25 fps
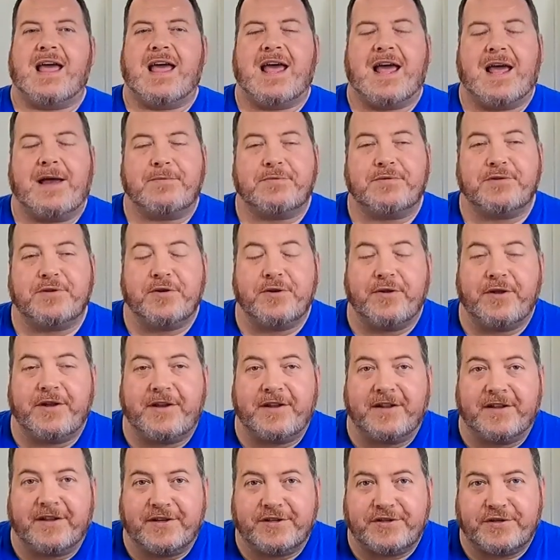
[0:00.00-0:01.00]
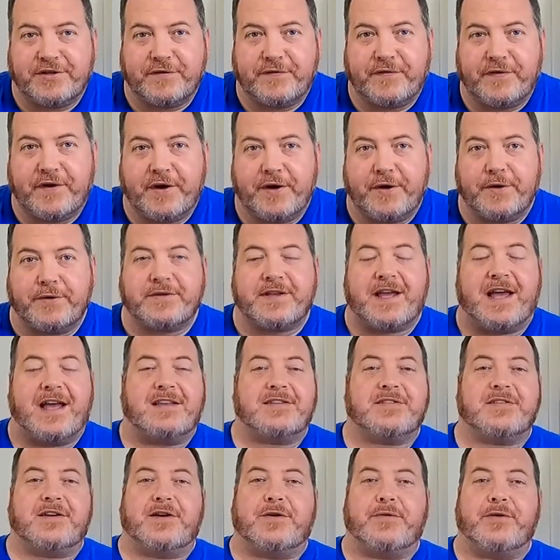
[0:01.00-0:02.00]
Absolutely delicious, folks.
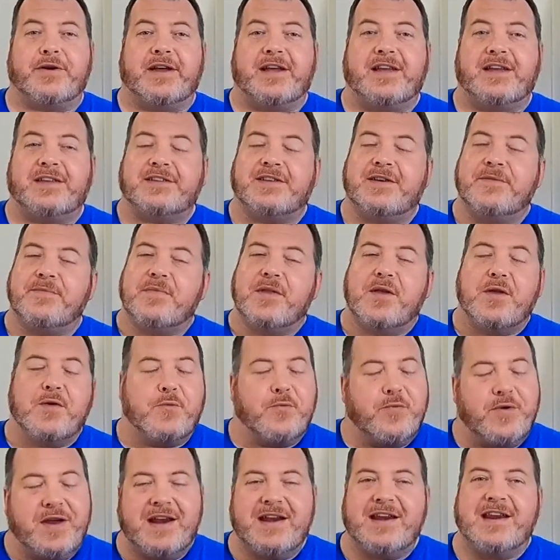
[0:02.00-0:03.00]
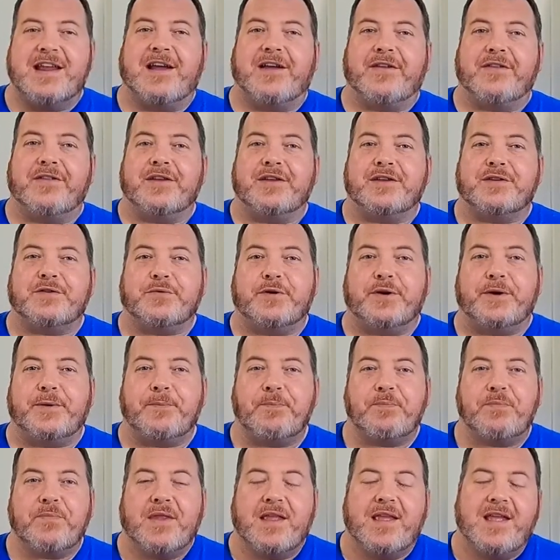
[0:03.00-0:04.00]
As always, we nailed this
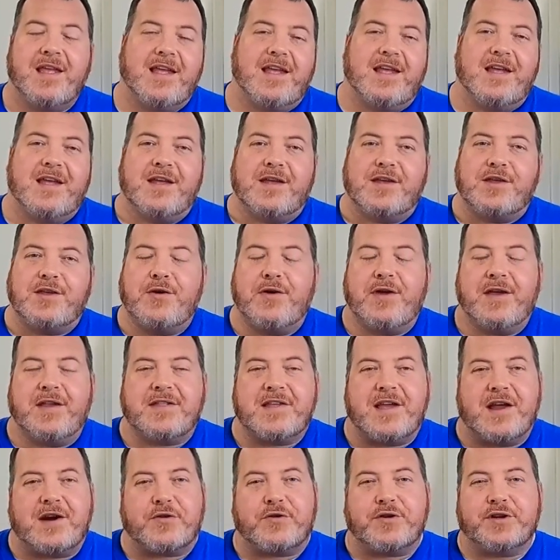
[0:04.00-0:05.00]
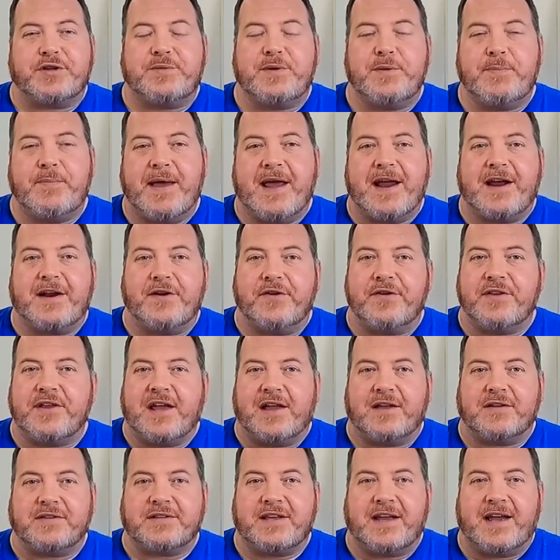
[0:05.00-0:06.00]
one. You get that crispy bacon on the
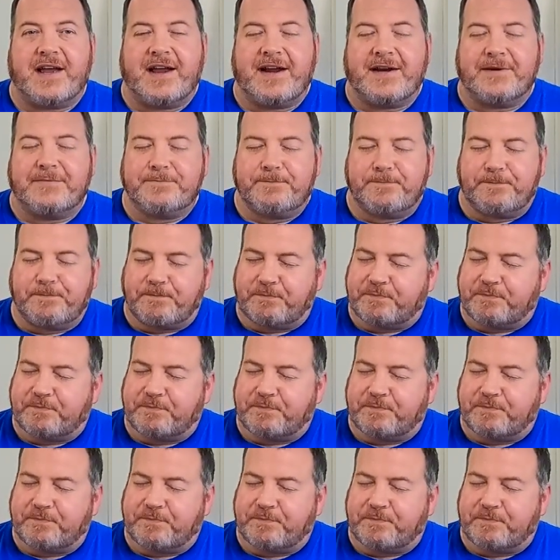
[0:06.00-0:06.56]
outside,